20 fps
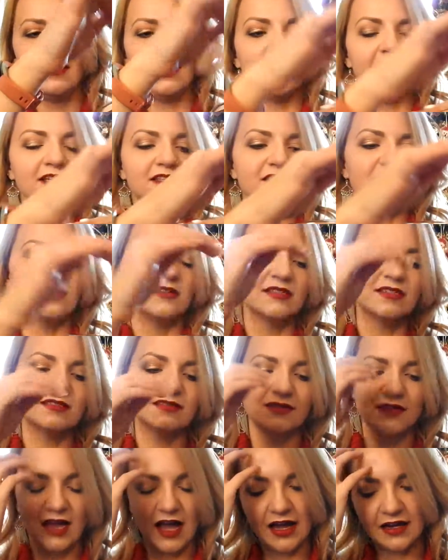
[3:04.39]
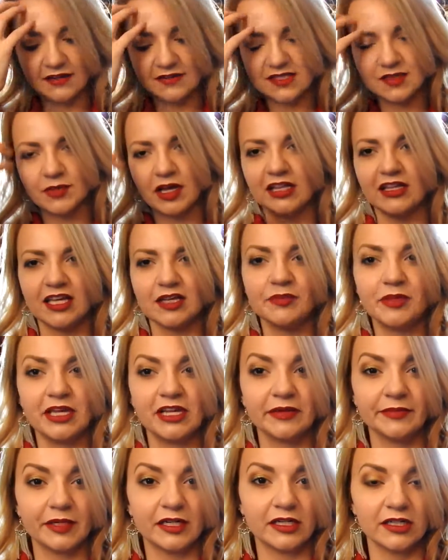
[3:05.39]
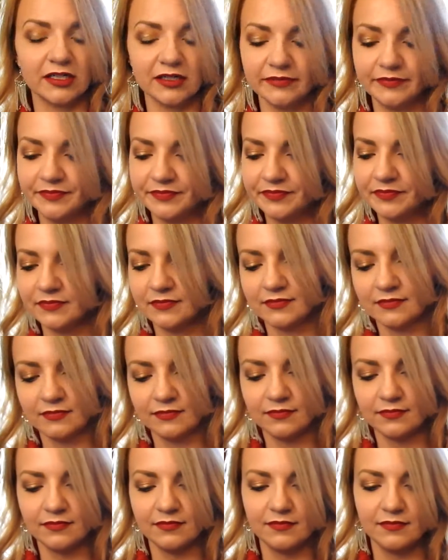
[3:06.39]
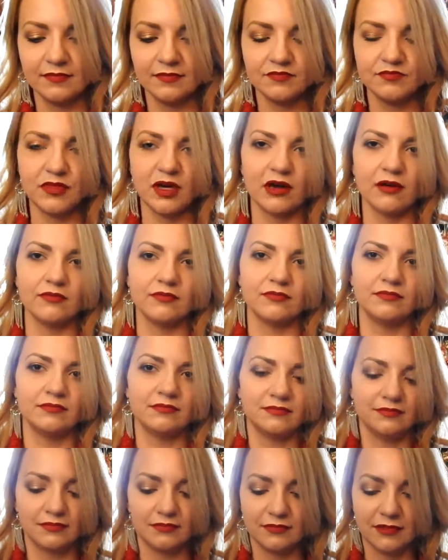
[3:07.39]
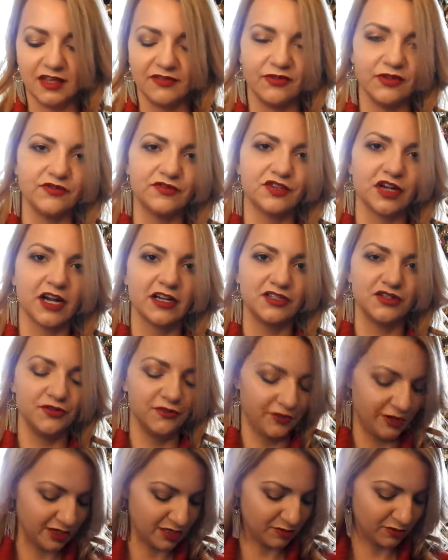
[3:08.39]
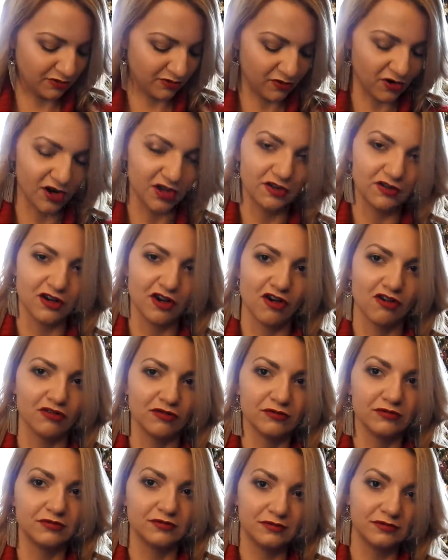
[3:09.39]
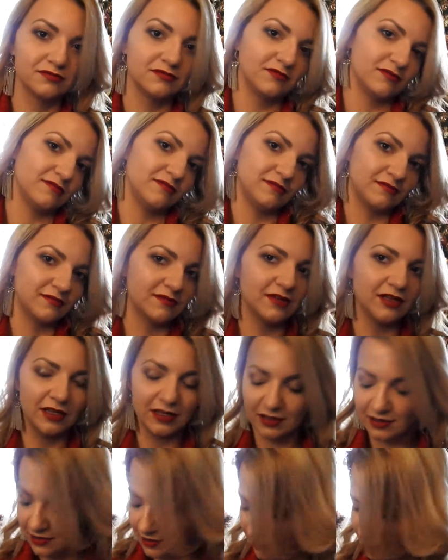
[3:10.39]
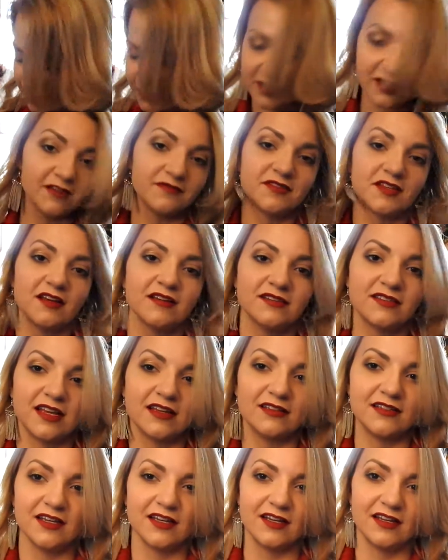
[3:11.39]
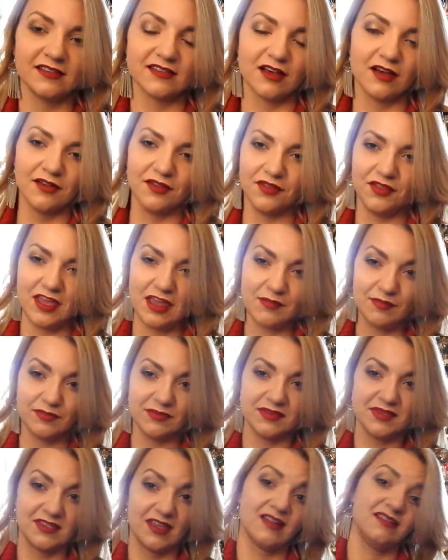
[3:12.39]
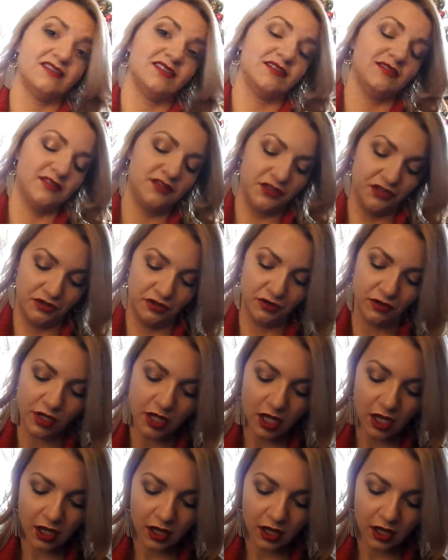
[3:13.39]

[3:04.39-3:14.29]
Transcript: And it does kind of smell like peanut butter, but if you've tried Too Faced before, you know their stuff's all scented. It's all themed scented too.